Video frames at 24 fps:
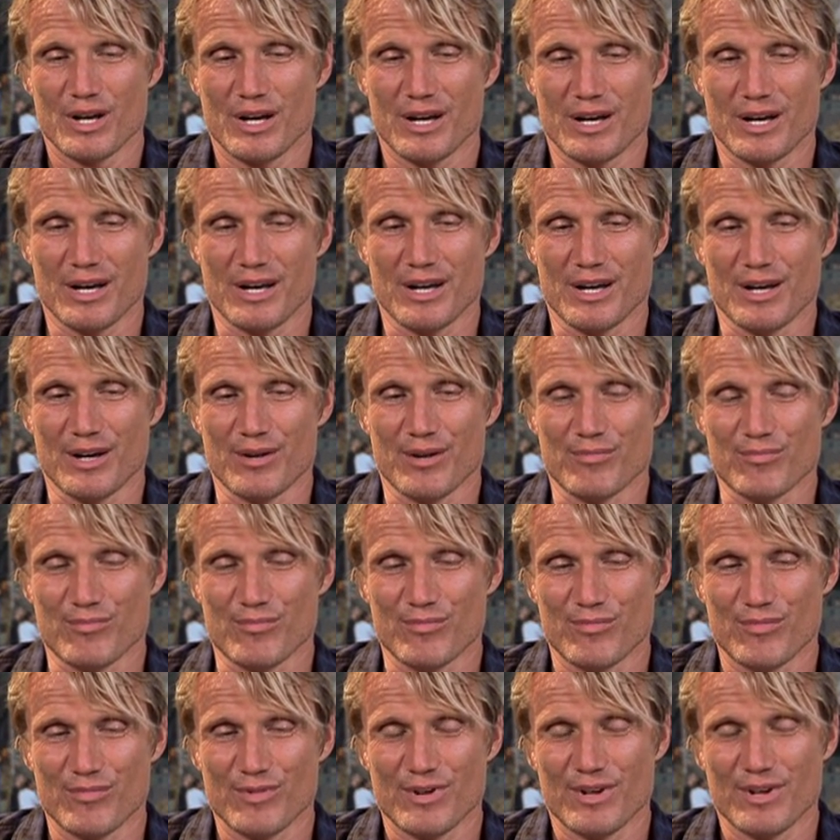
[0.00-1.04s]
Um,
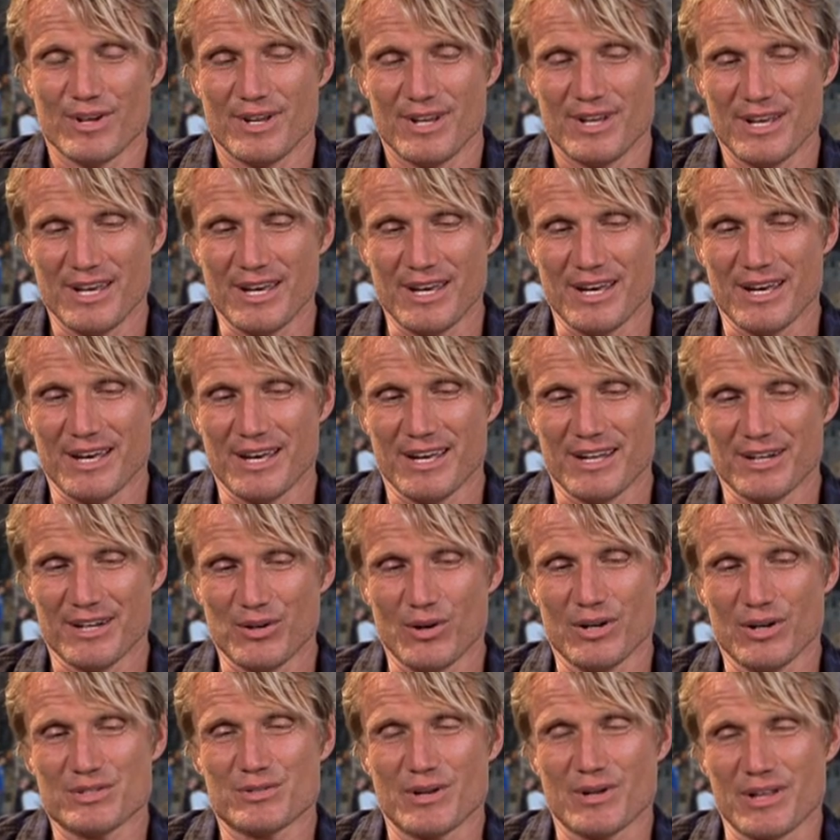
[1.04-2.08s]
and
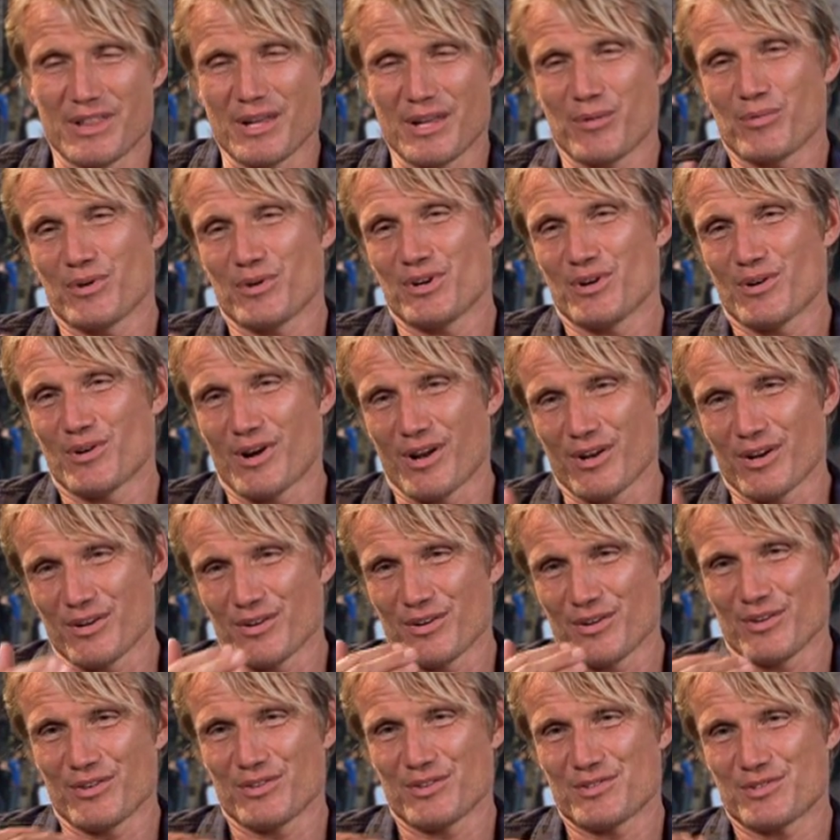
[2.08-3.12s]
also, I think when you're
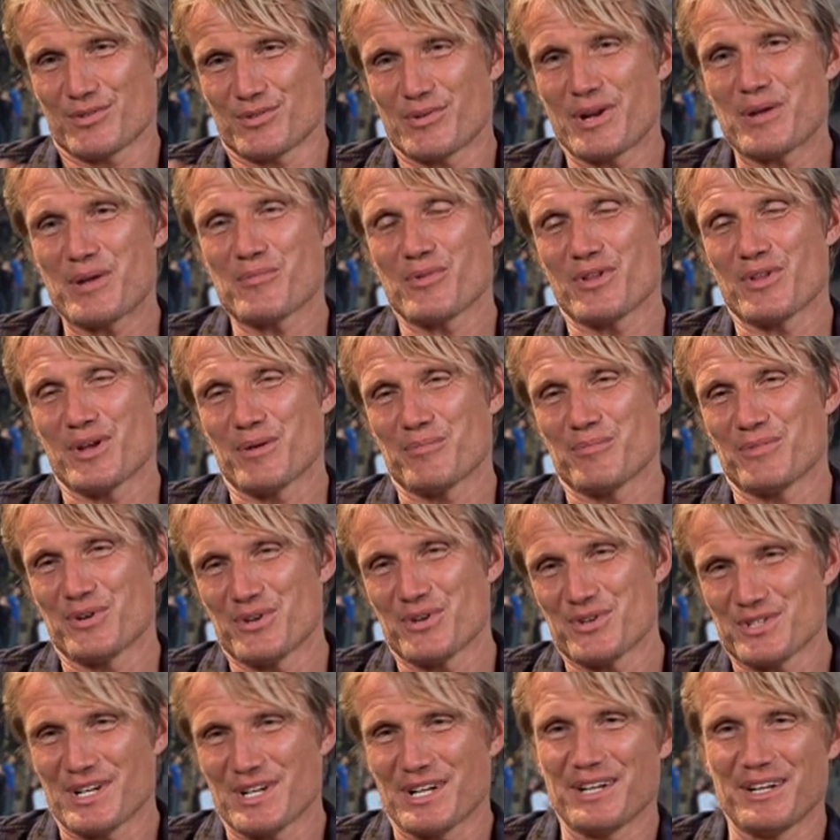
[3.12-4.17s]
on screen with them,
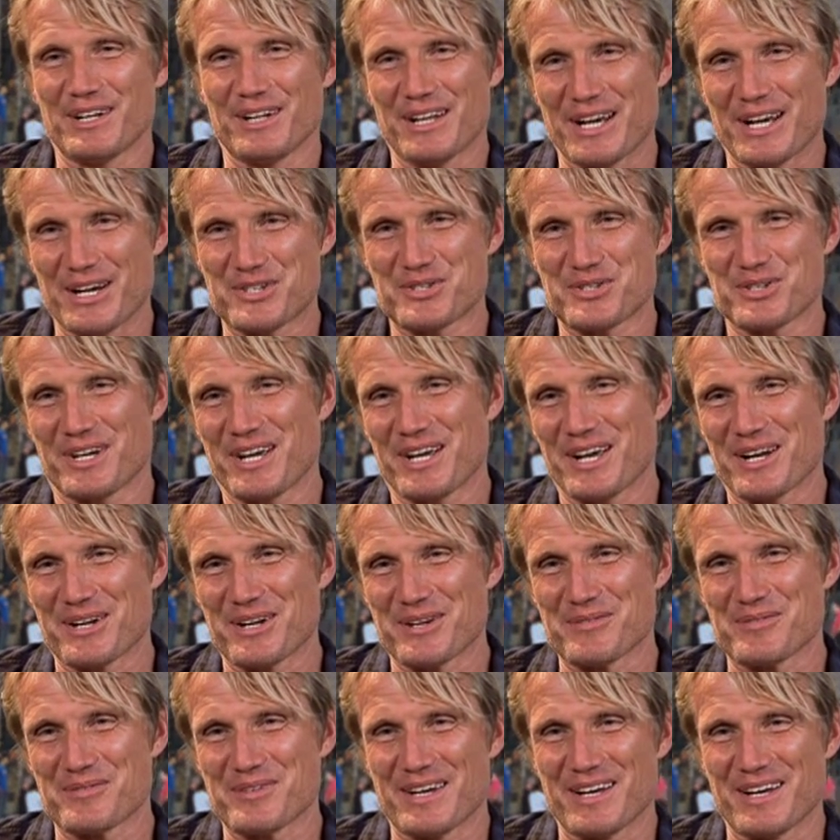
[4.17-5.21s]
there's a little extra kind
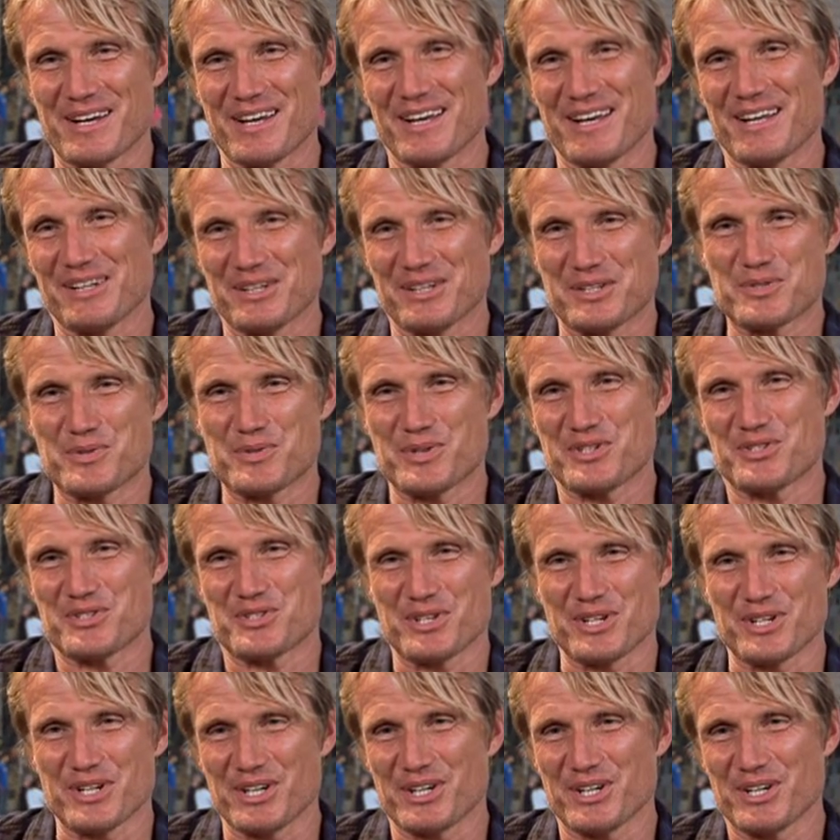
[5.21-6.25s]
of uh,
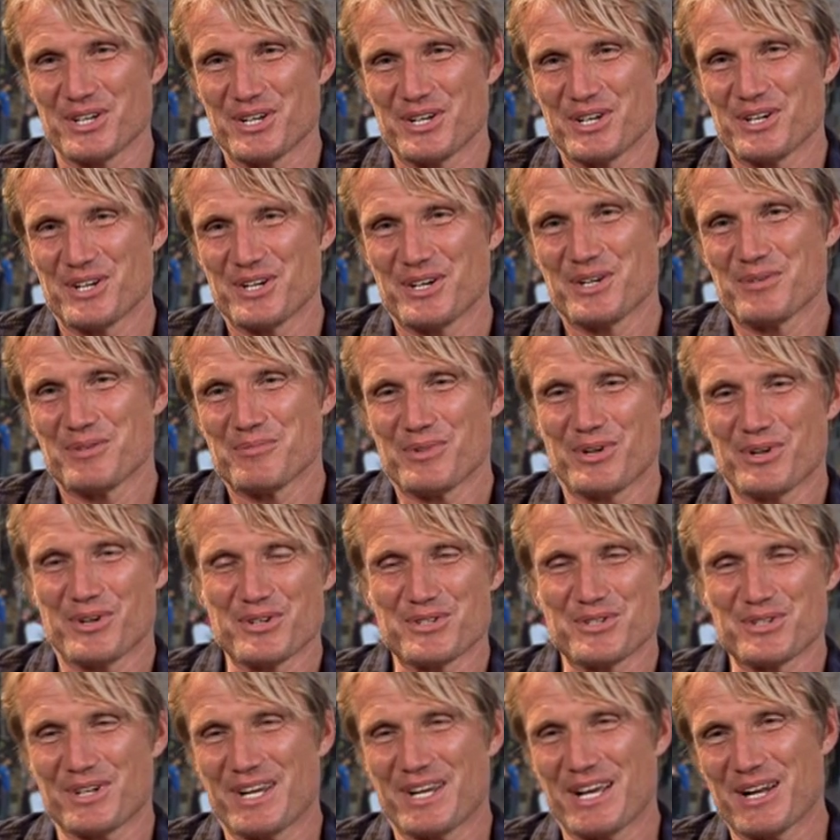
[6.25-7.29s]
electricity
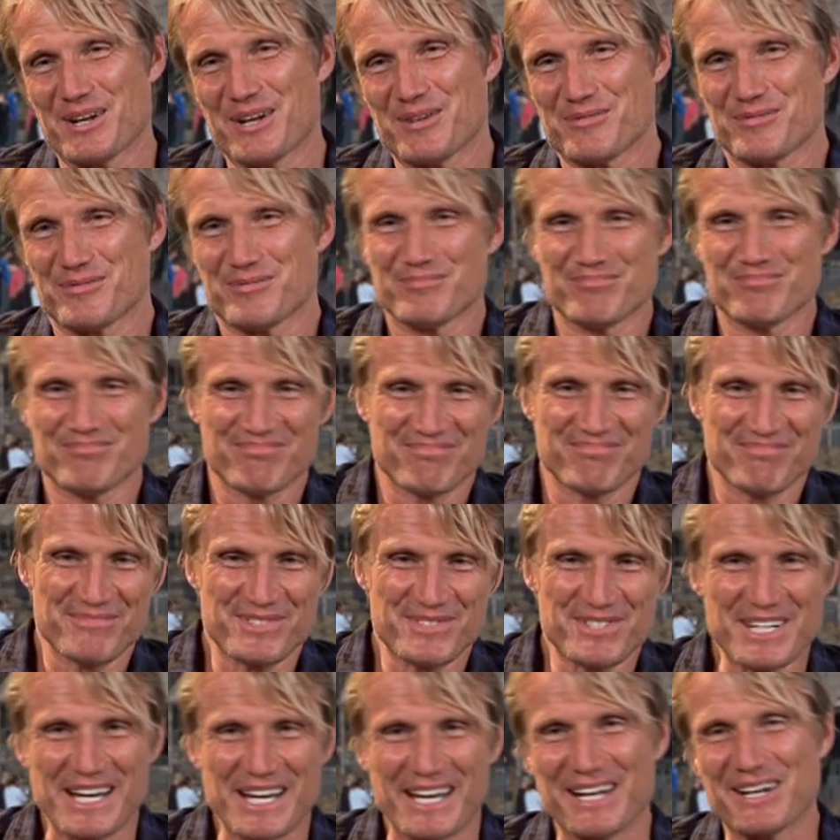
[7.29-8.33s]
because you're kind of
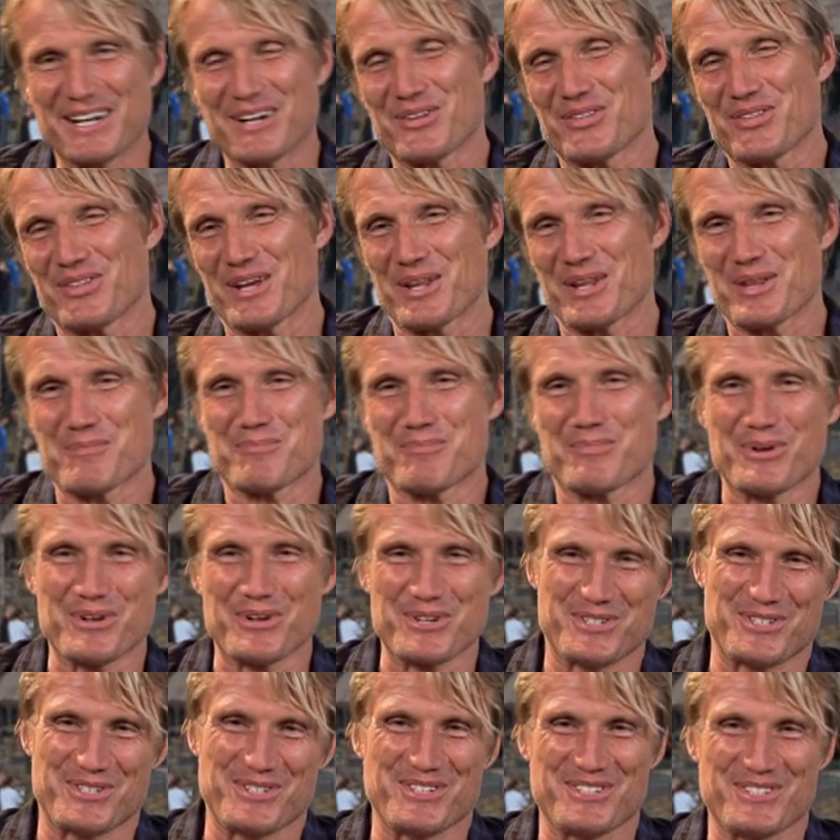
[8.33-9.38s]
checking out the other
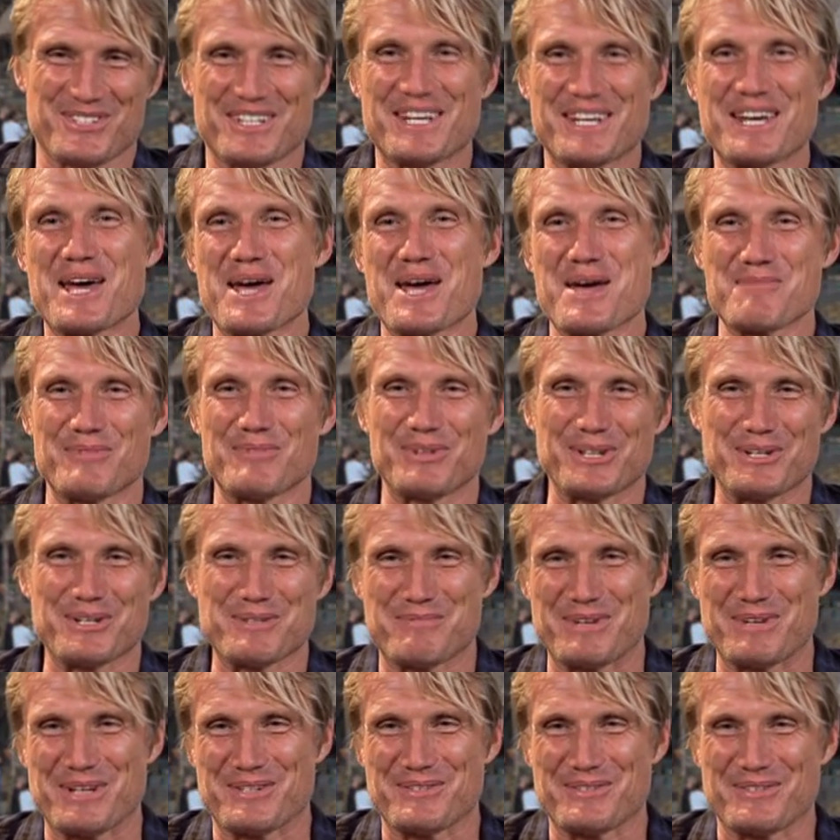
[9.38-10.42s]
person's game a little
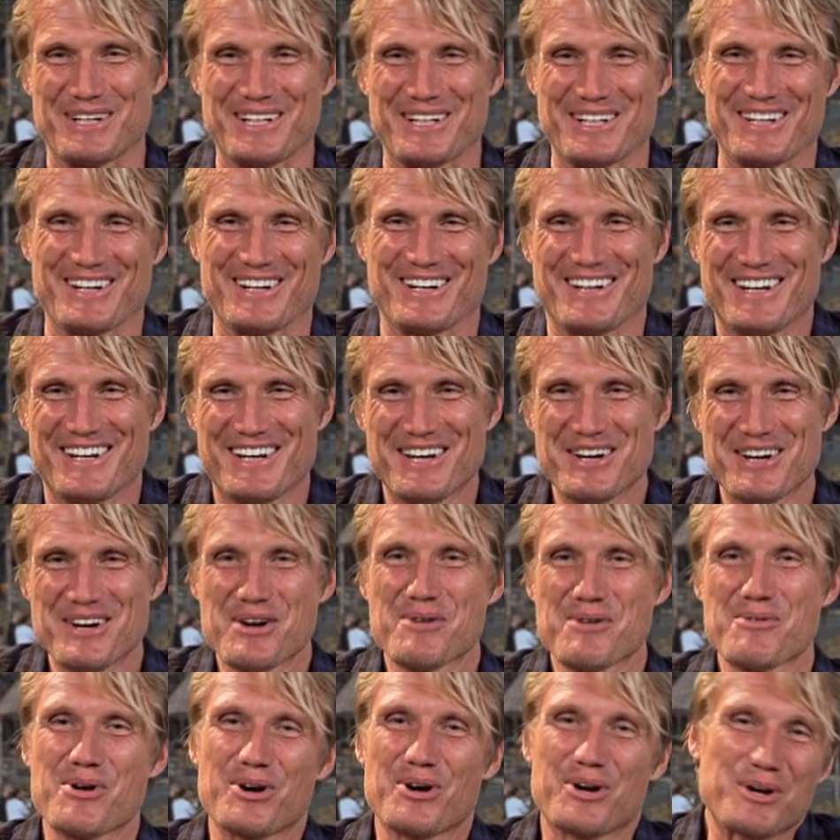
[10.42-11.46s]
bit while they're
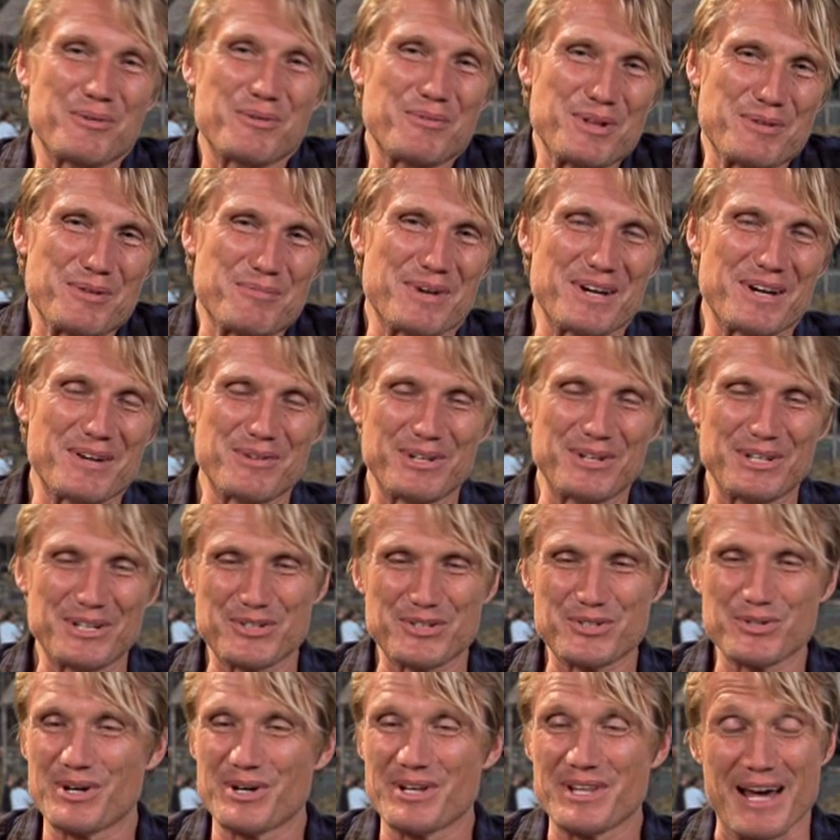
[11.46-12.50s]
working with them. I really
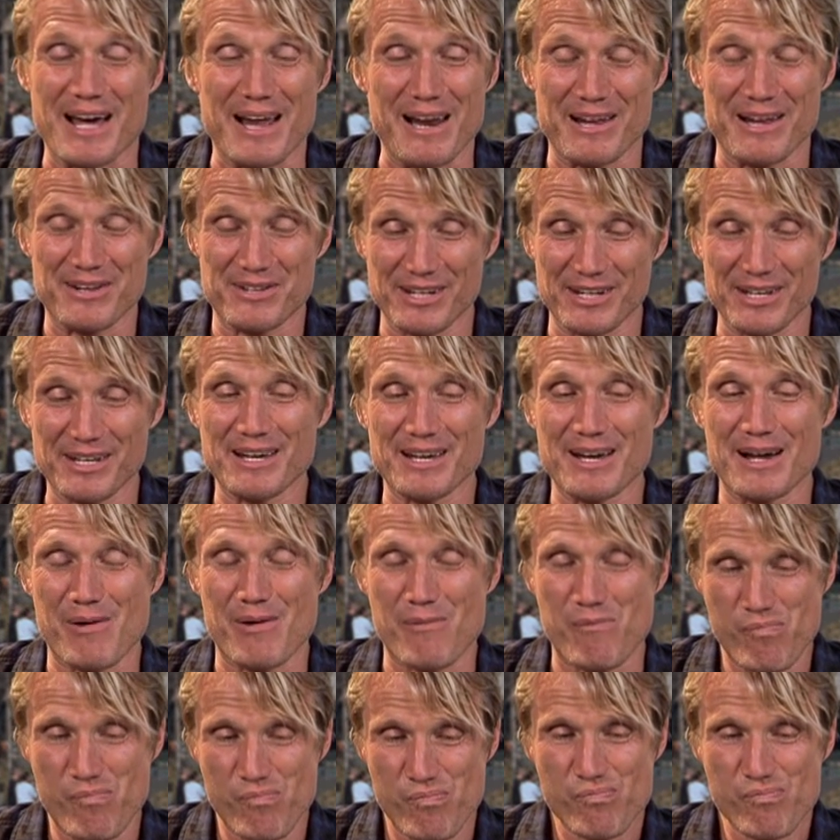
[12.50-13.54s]
enjoy that. I think
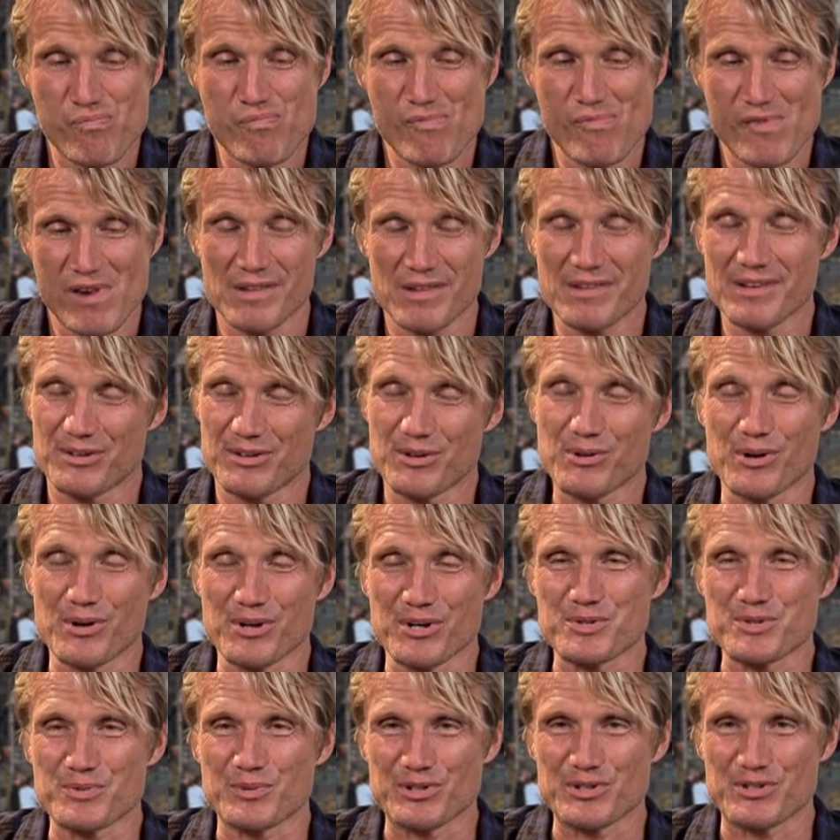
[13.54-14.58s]
um, I think the
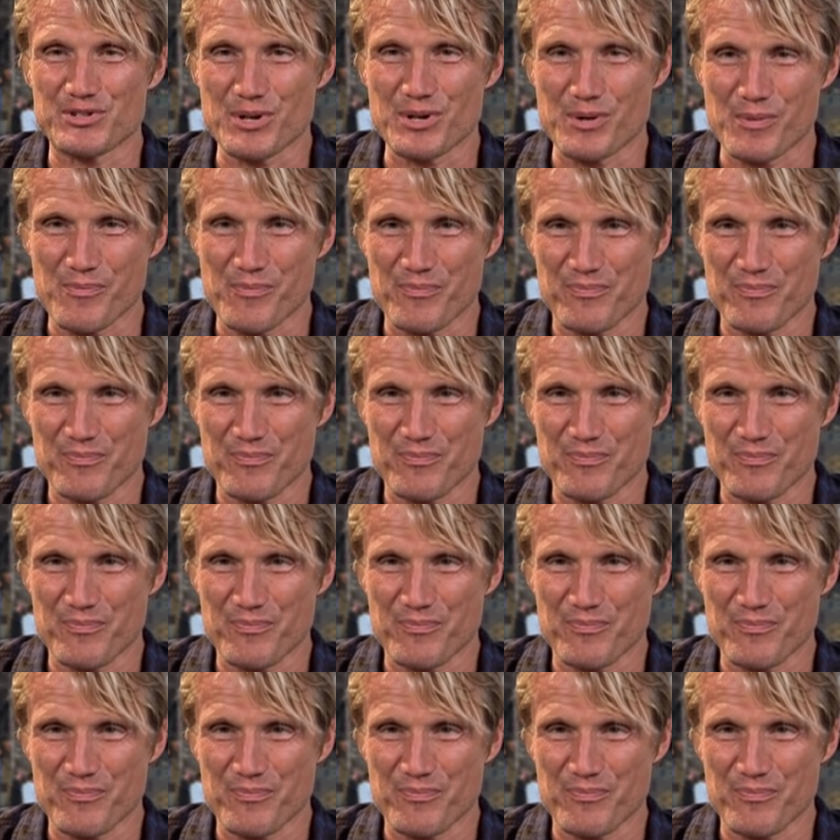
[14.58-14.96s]
audience will too.